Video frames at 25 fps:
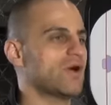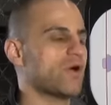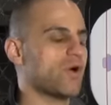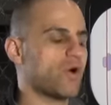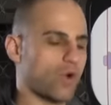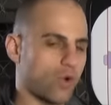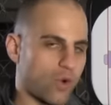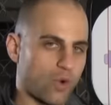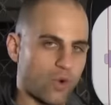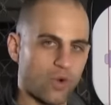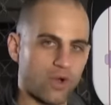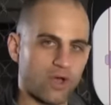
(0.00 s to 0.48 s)
the
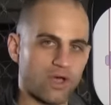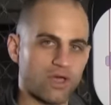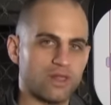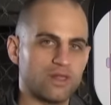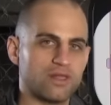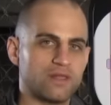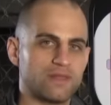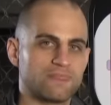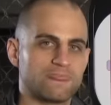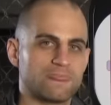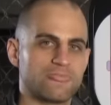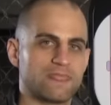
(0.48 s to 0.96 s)

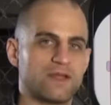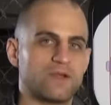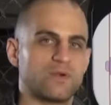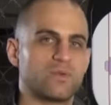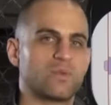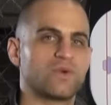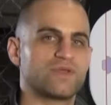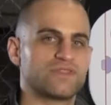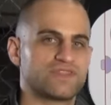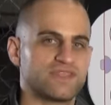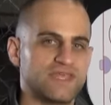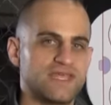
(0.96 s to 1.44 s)
hole
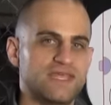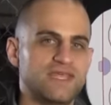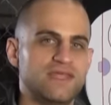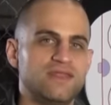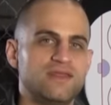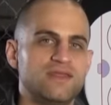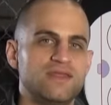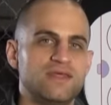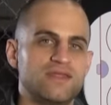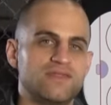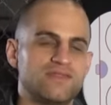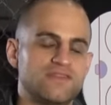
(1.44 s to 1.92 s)

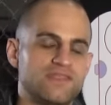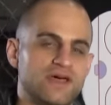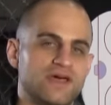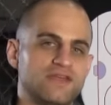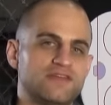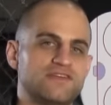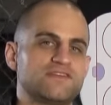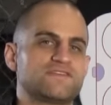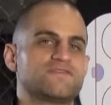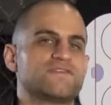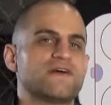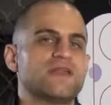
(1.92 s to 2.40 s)
within the
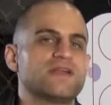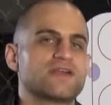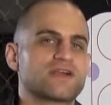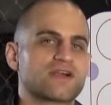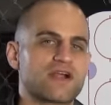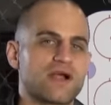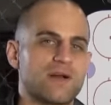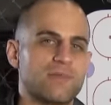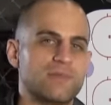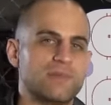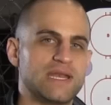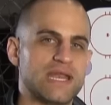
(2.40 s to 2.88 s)
defender
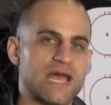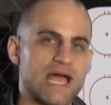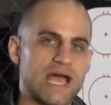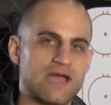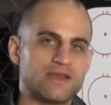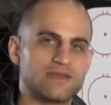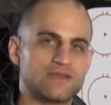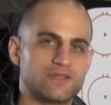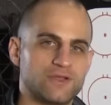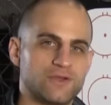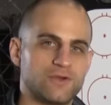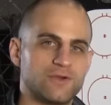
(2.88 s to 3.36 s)
coming
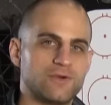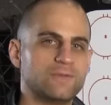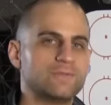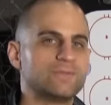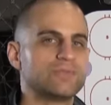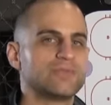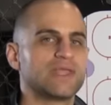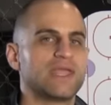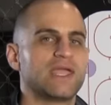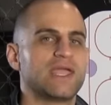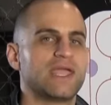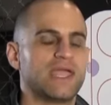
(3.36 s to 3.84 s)
on you
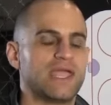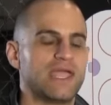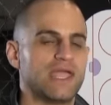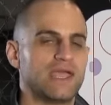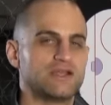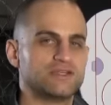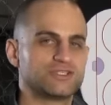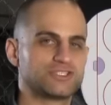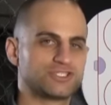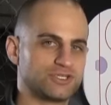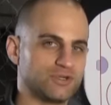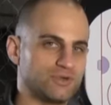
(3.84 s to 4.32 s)

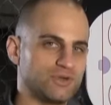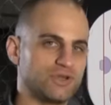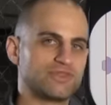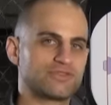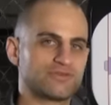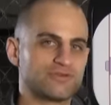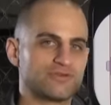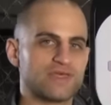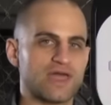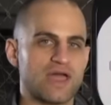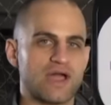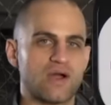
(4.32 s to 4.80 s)
and shooting
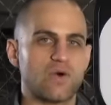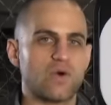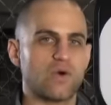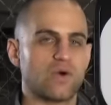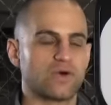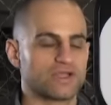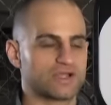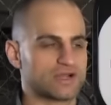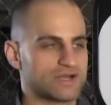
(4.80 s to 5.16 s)
through that hole.